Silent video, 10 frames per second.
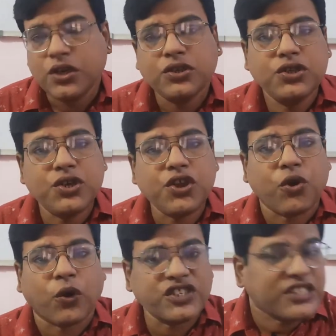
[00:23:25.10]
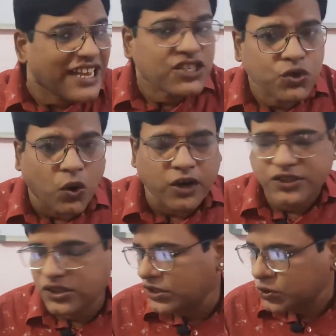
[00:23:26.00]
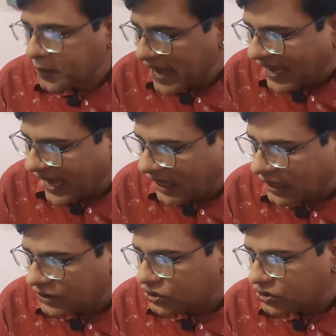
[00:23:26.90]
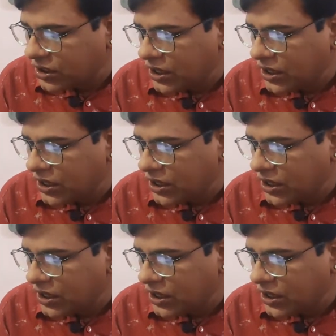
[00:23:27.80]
Do your sisters speak English?